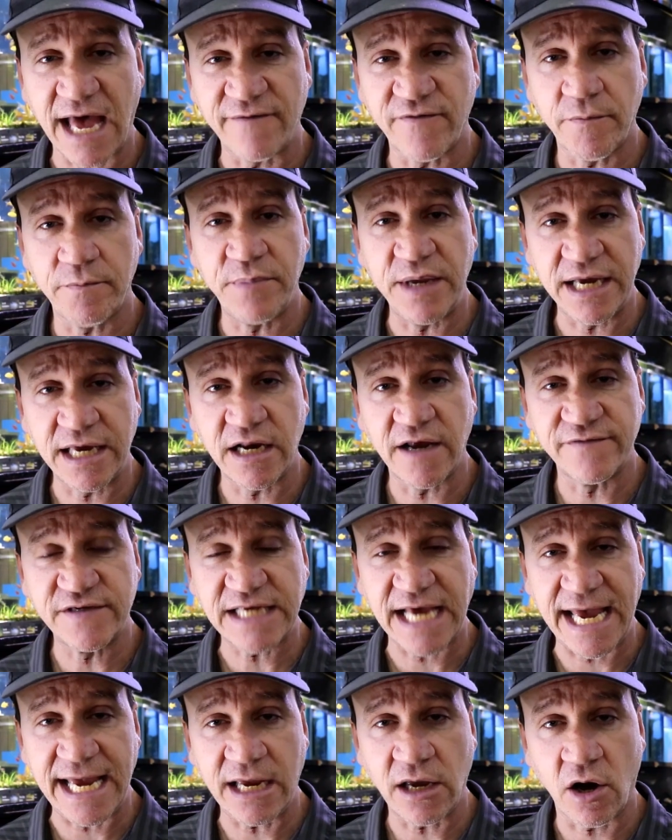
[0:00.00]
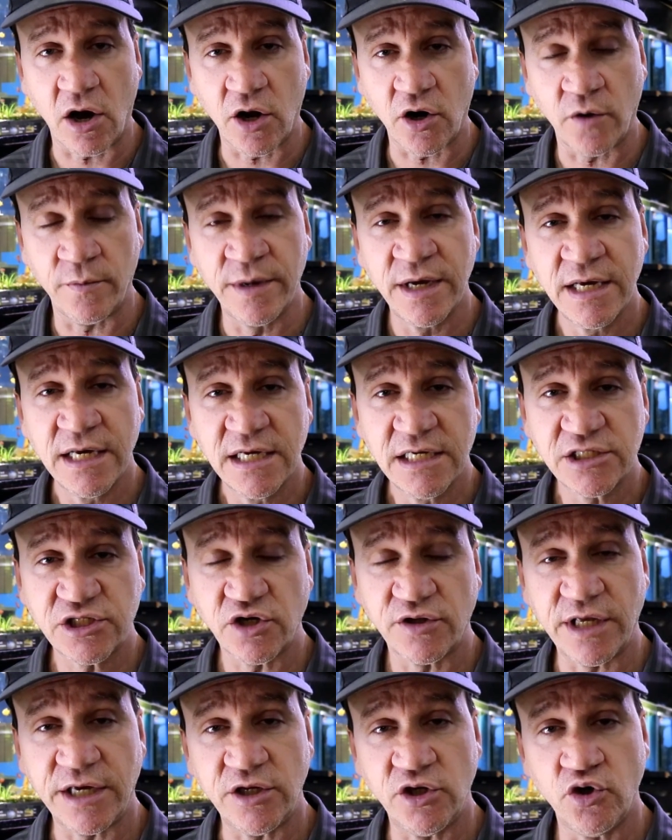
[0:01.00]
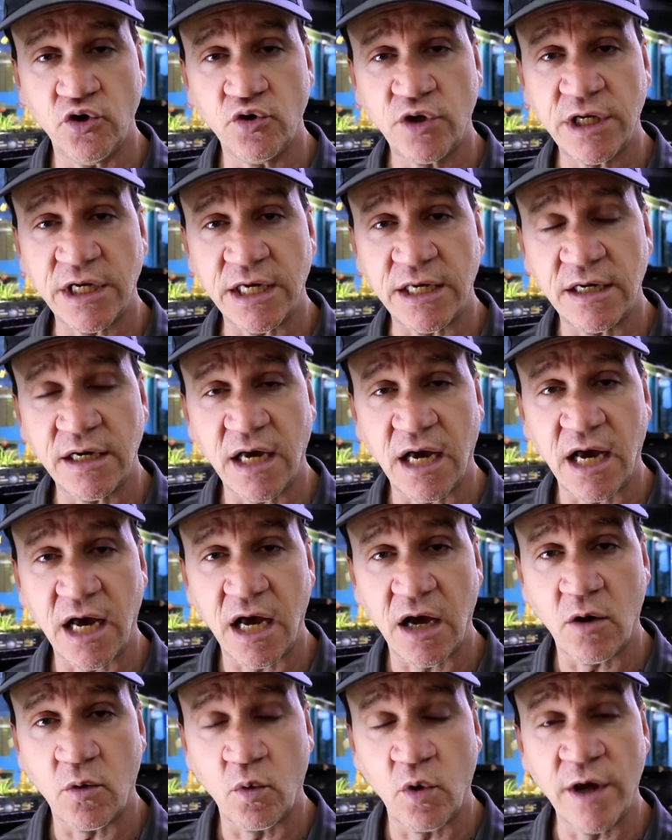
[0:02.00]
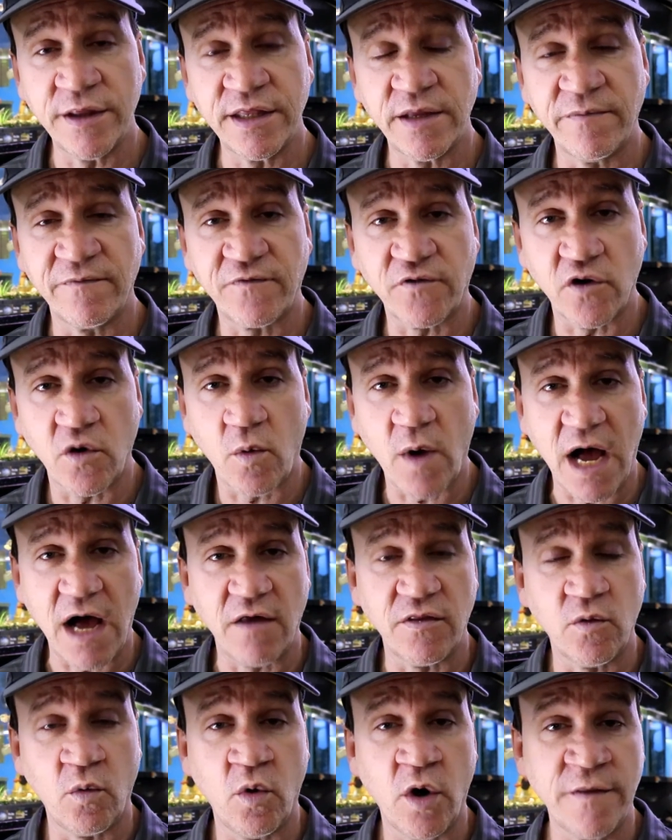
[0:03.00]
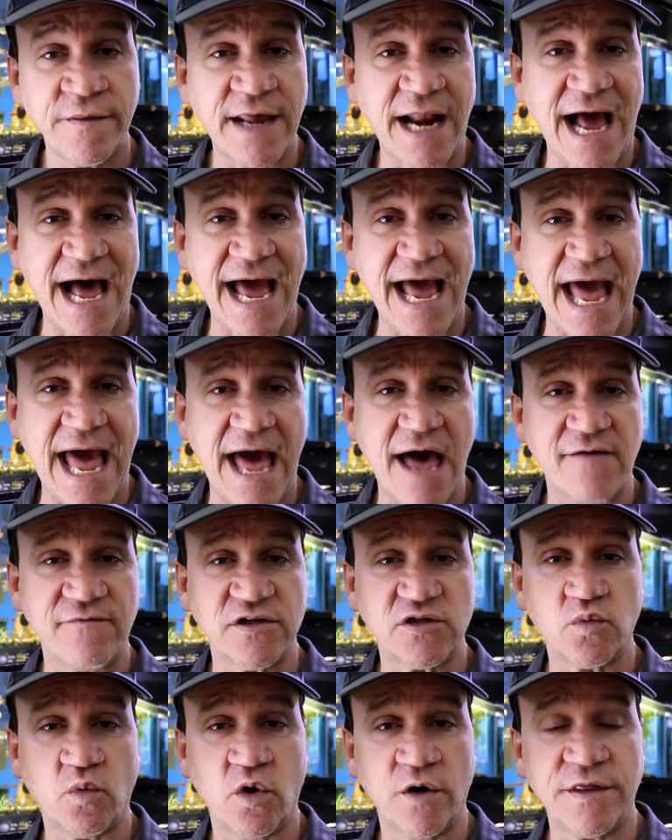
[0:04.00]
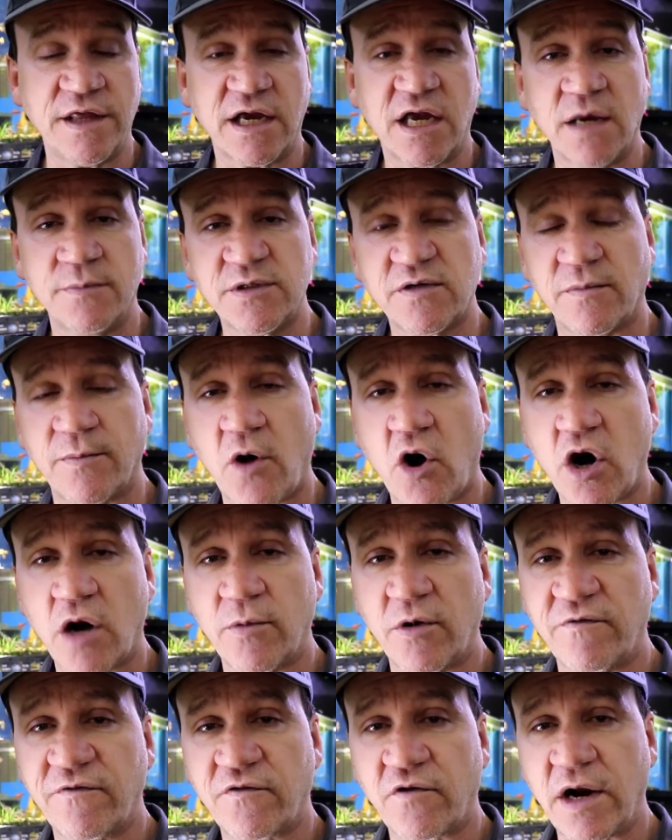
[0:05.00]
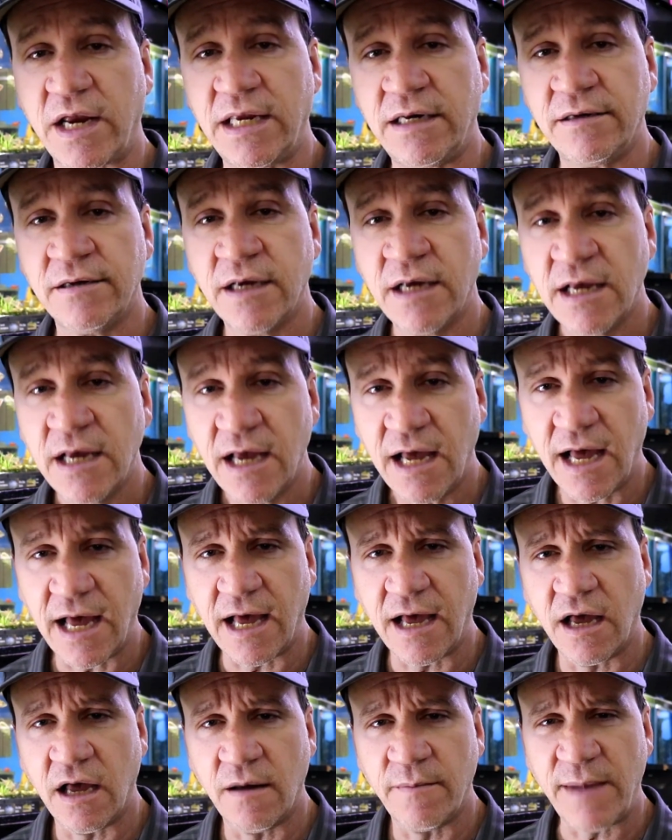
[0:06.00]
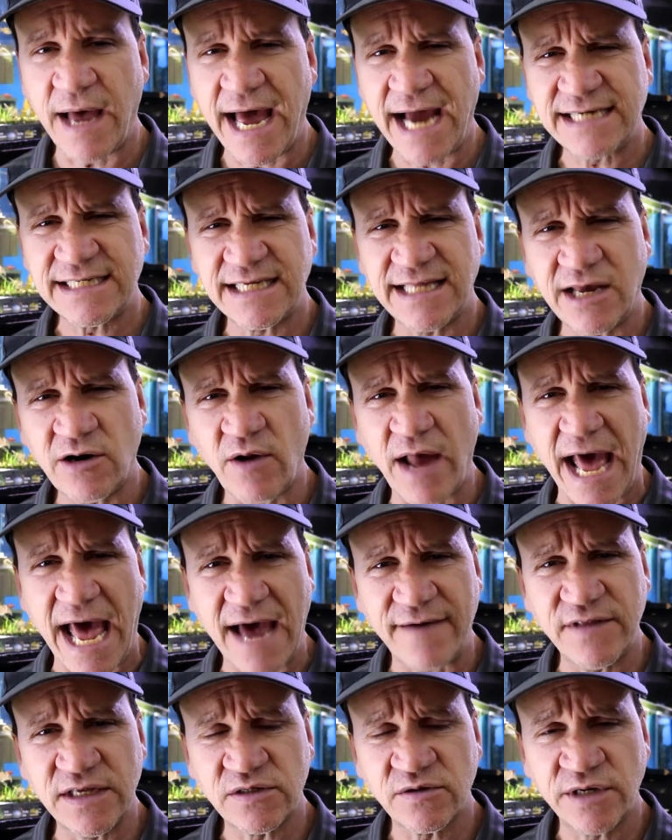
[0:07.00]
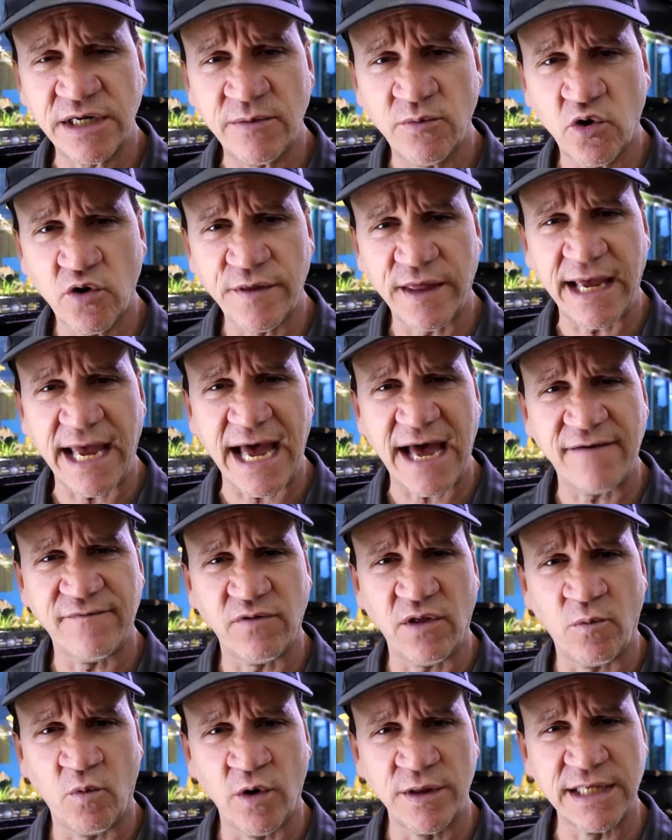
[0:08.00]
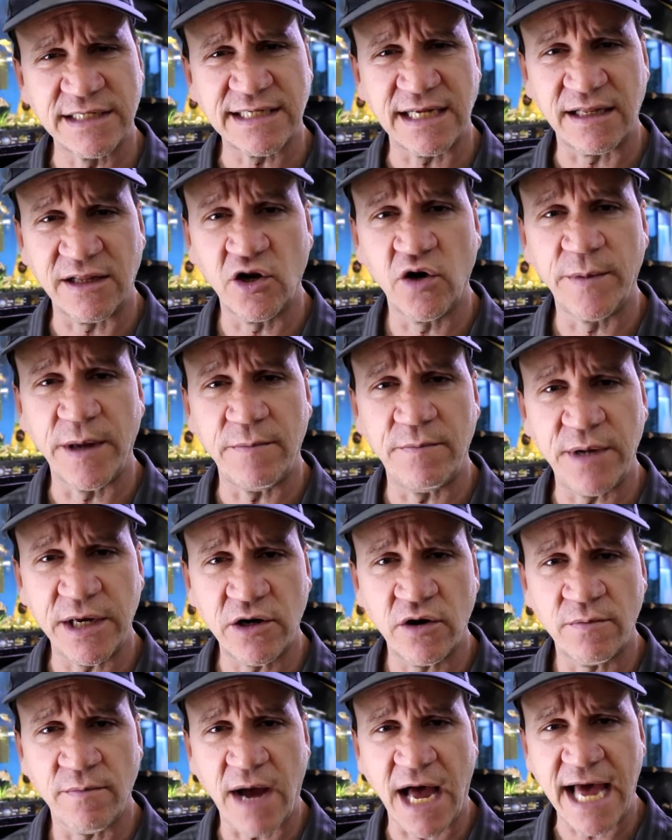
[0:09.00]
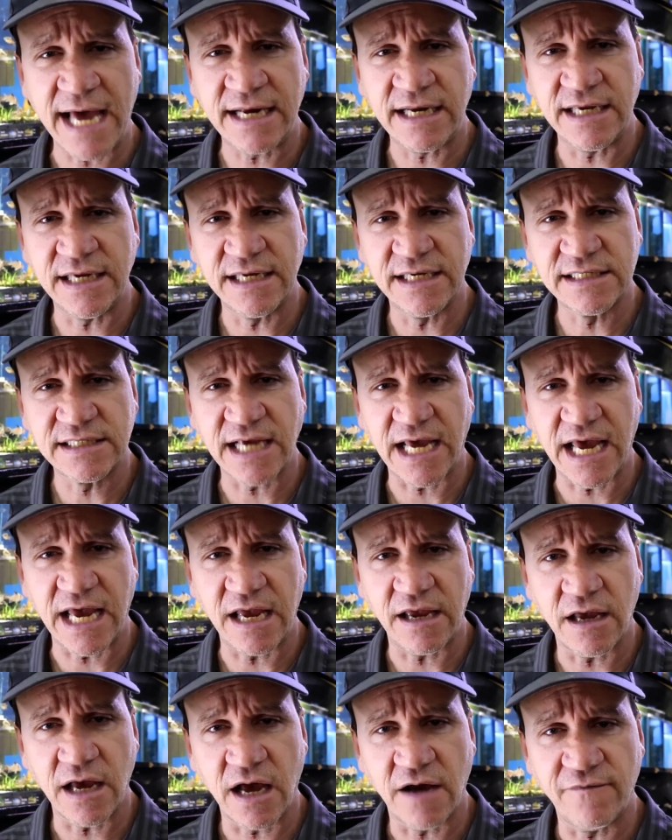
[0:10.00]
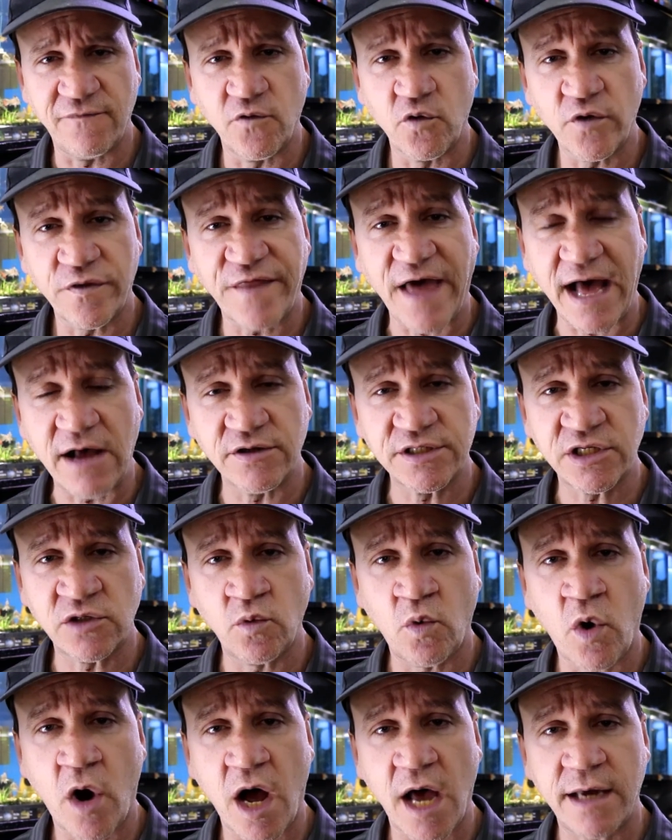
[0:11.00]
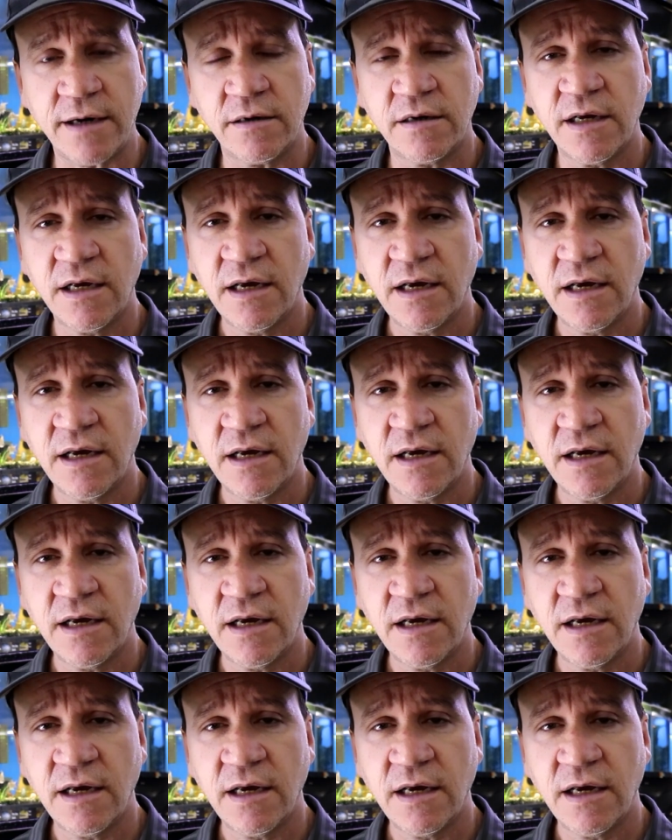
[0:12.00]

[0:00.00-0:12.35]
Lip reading: have a big enough tank on them so that you can run them for a while. The one that I have is one that comes from Harbor Freight. Actually, they don't have this one anymore. They have one that's a little bit bigger. Mine is a 4,000 watt.